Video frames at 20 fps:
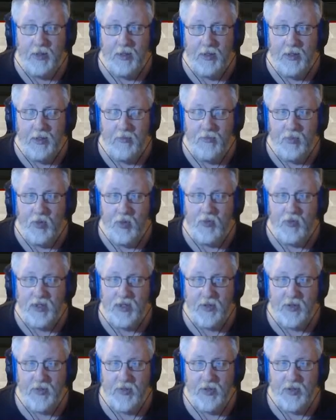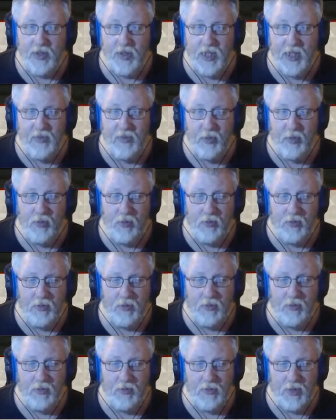moves around the table.
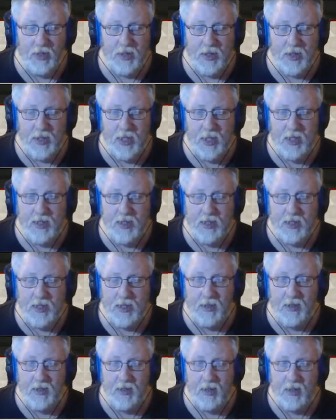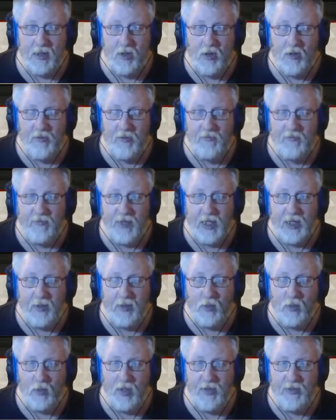As I say, it's a conflict
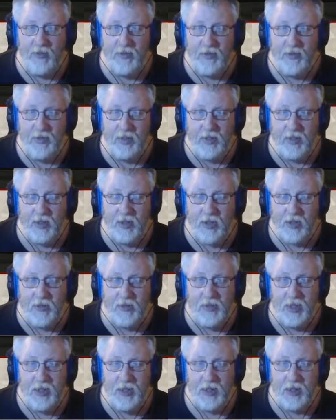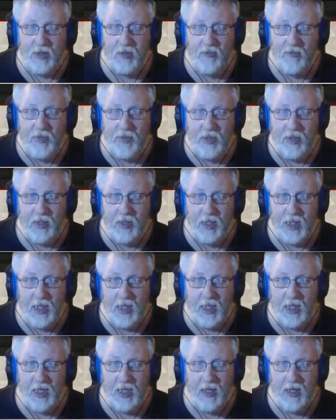with the streaming software, clearly.